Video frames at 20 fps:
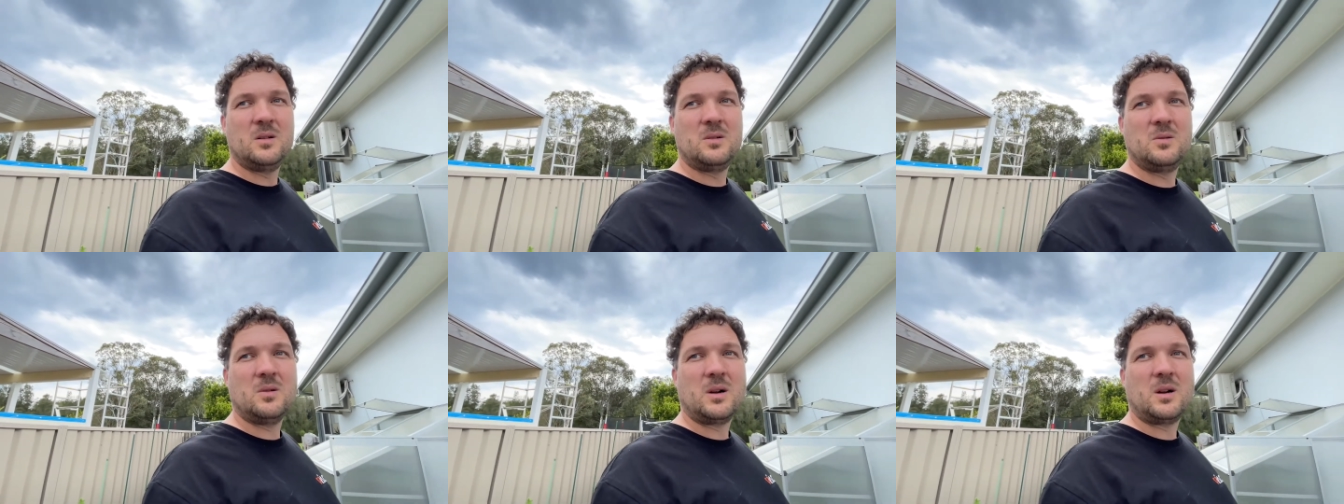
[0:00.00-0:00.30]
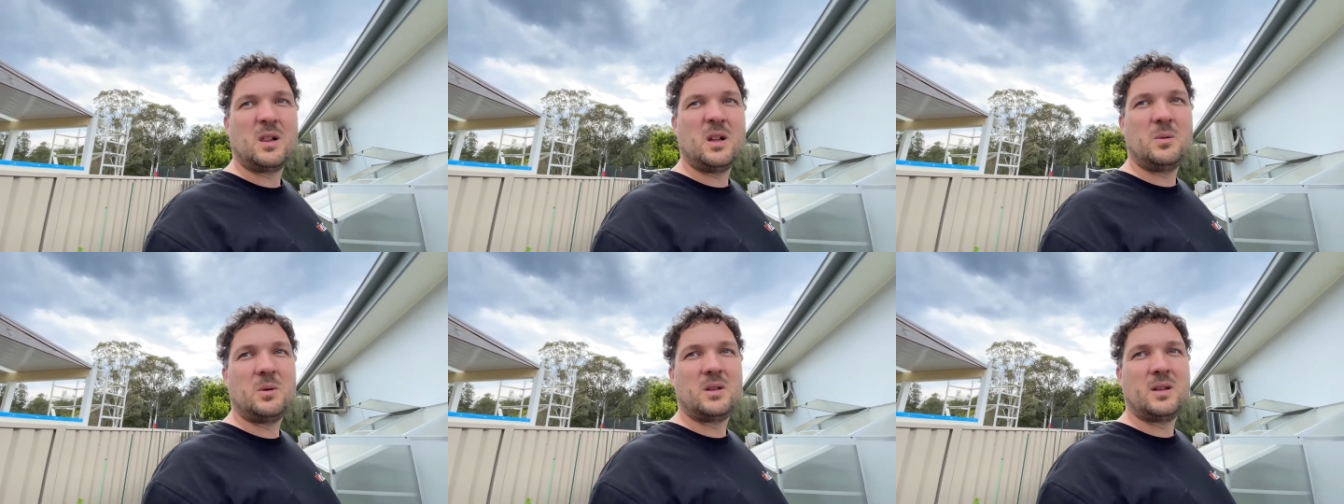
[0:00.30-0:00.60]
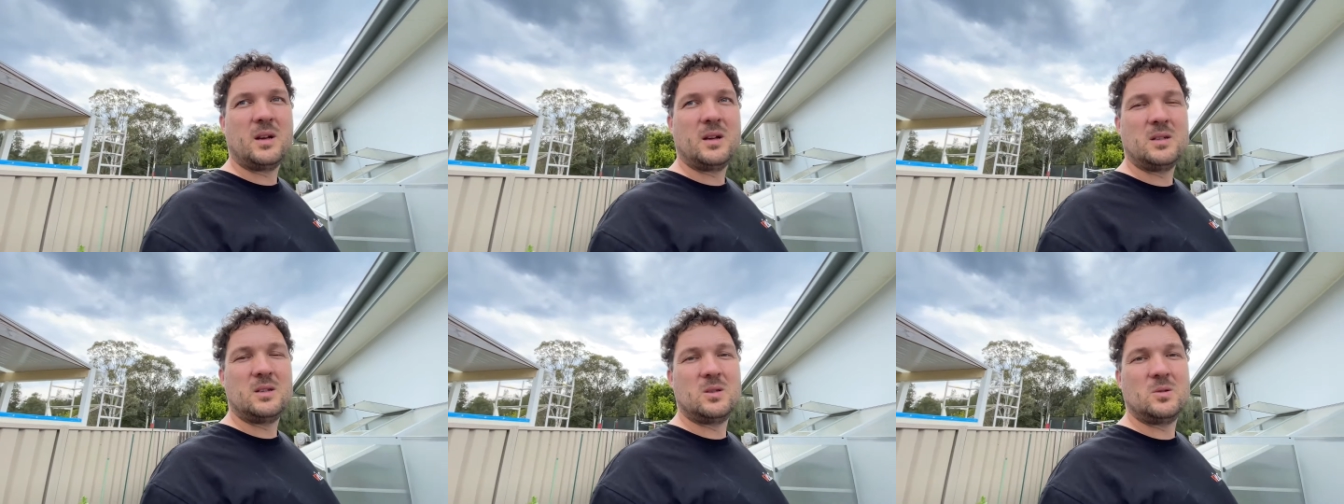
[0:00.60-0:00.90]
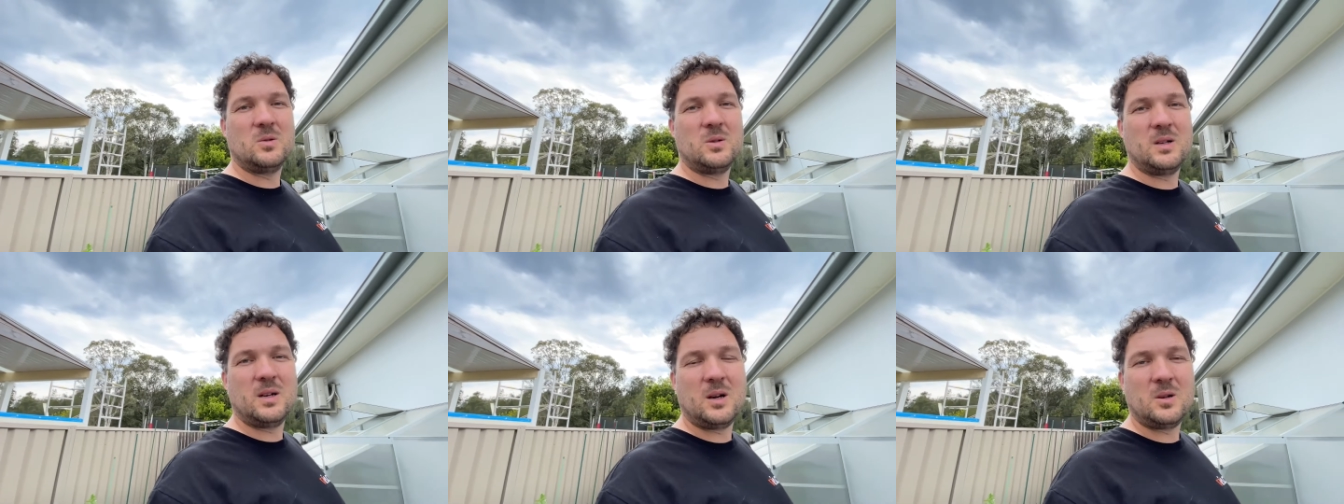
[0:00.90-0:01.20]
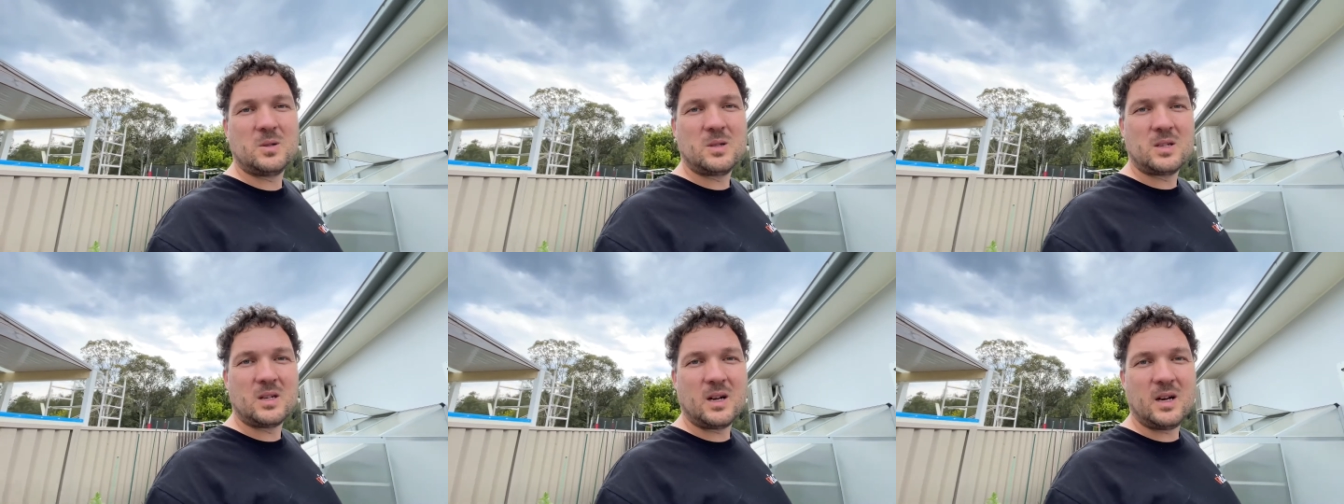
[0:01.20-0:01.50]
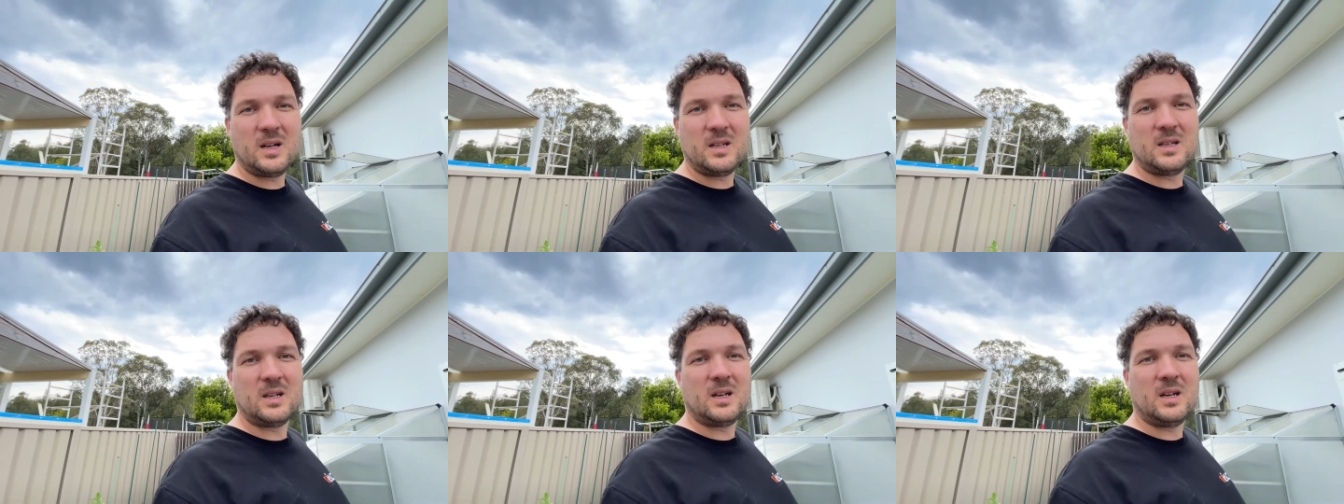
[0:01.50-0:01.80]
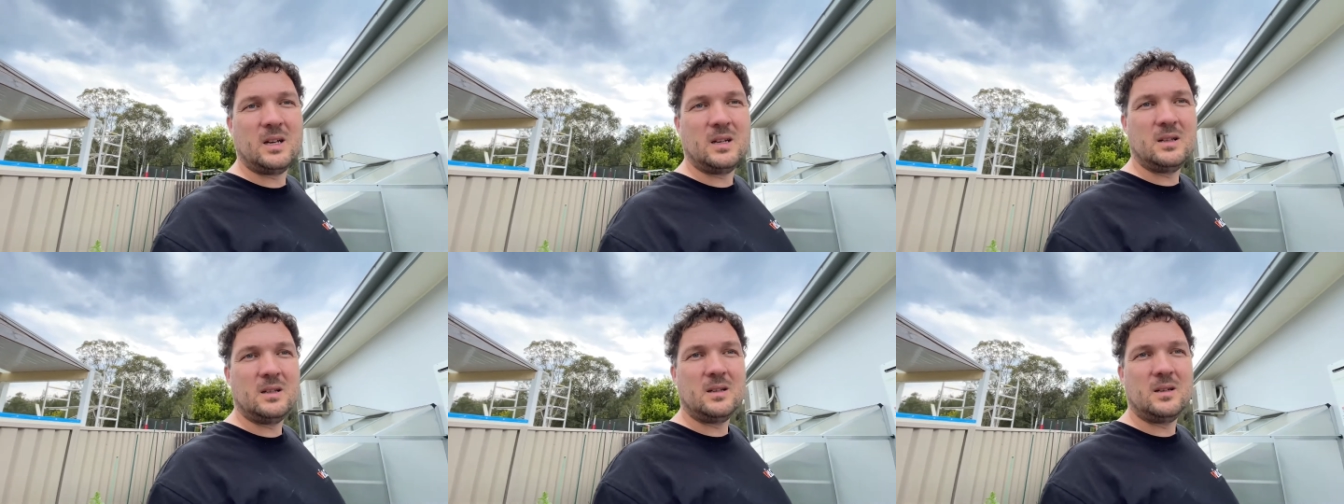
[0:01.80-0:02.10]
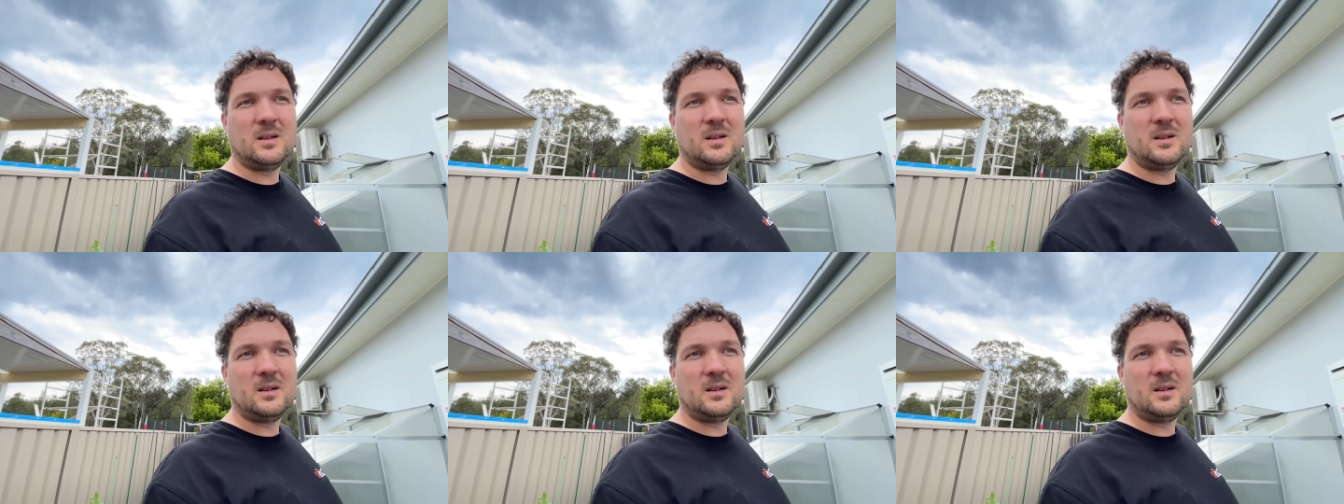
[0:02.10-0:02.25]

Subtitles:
acclimatize to the outside, and